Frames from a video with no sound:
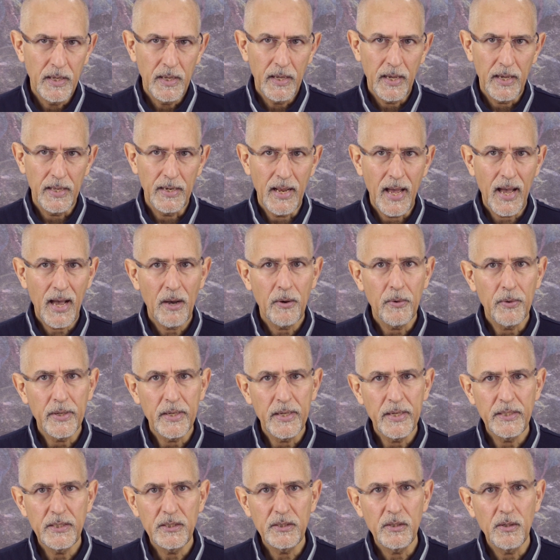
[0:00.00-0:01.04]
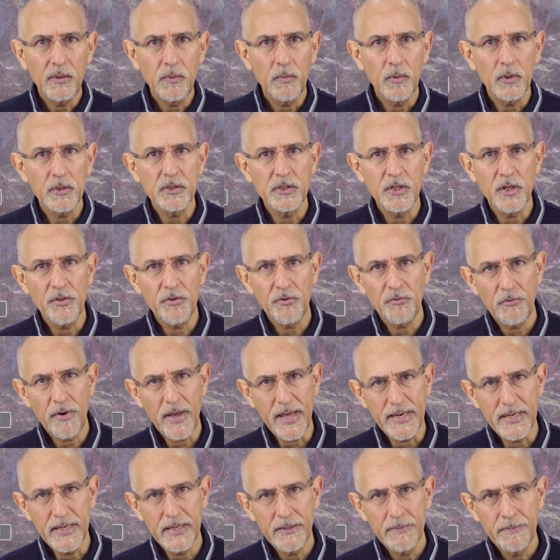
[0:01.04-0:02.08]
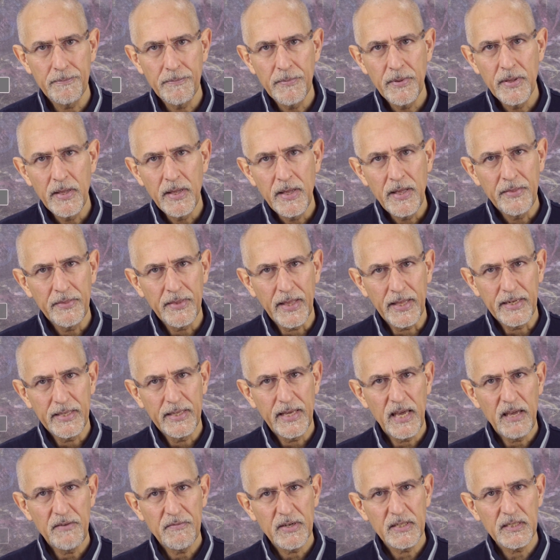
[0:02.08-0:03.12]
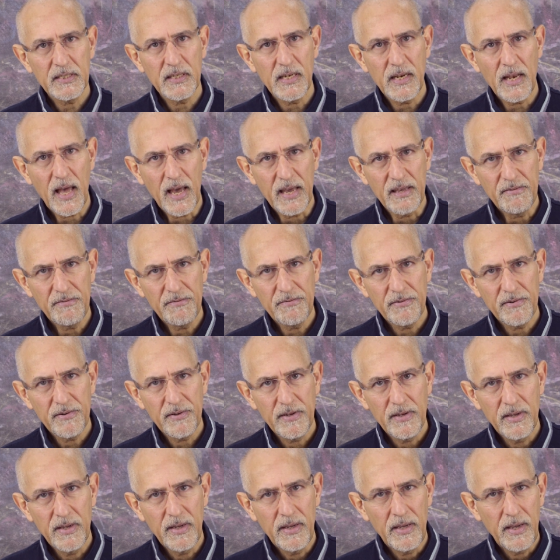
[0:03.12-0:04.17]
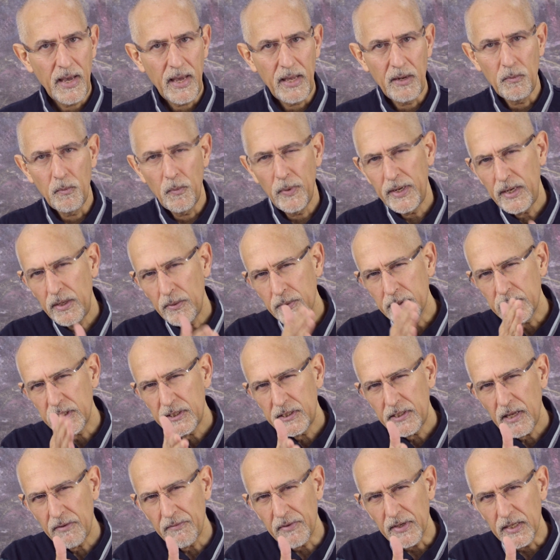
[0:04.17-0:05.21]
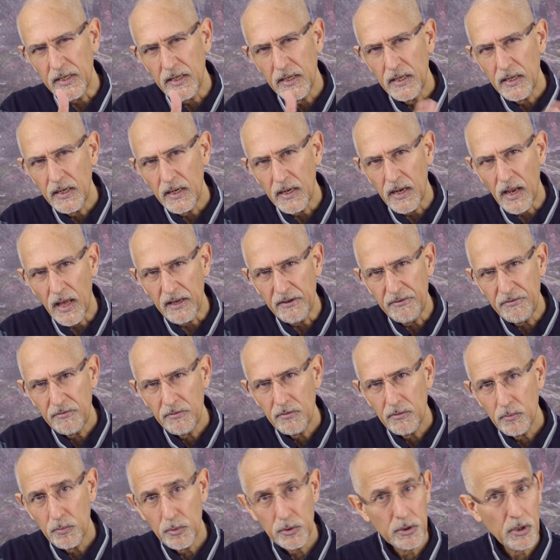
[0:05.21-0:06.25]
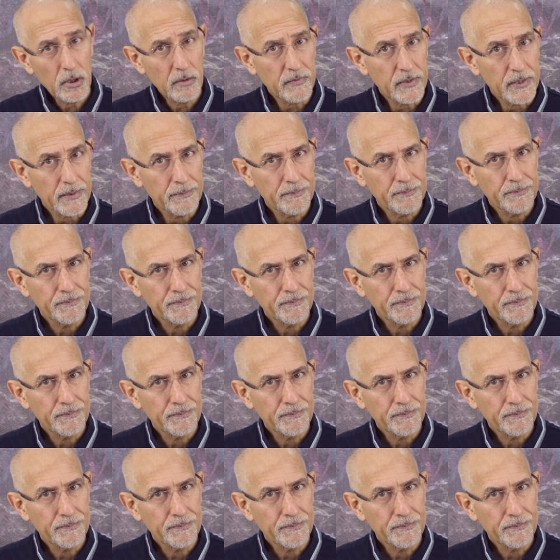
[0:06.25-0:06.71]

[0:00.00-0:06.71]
and how it was the thread that gave us life, and when it was severed, life was over.